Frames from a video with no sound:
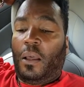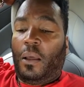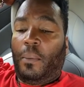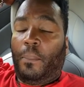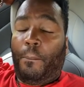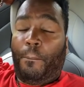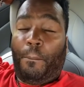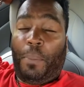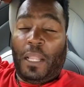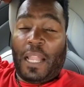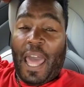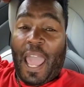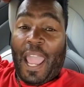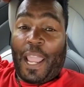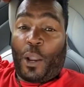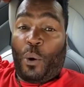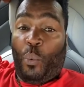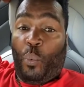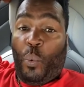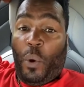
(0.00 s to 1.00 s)

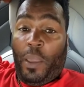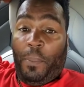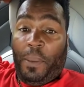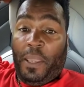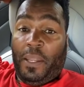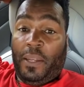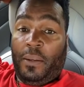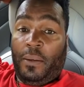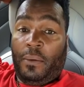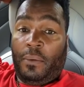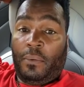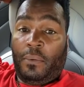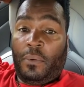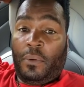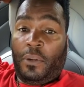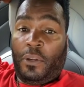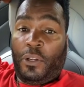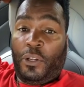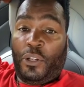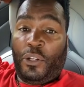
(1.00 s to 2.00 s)
Black women
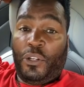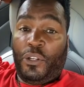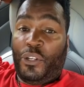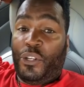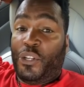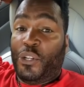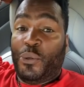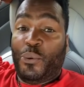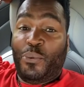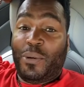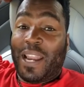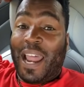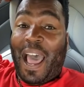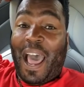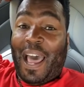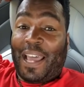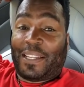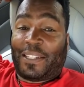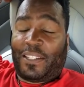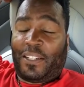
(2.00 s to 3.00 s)
do
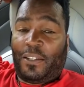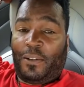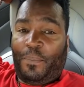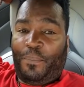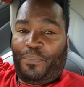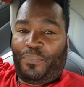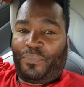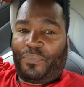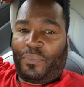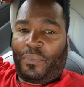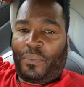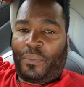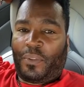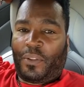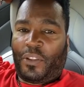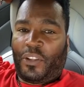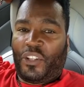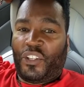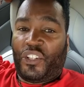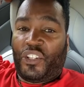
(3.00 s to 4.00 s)
not
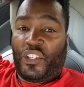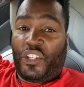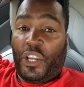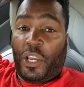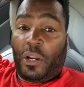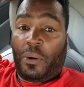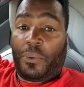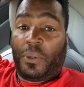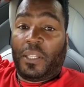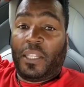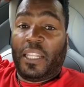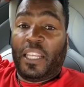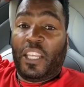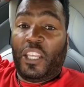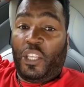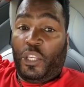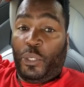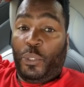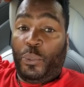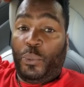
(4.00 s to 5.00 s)
generally
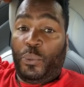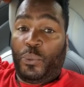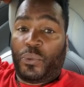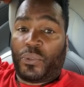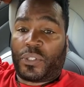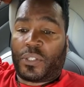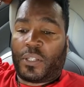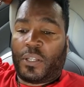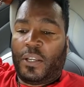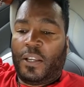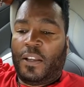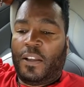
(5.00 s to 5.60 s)
use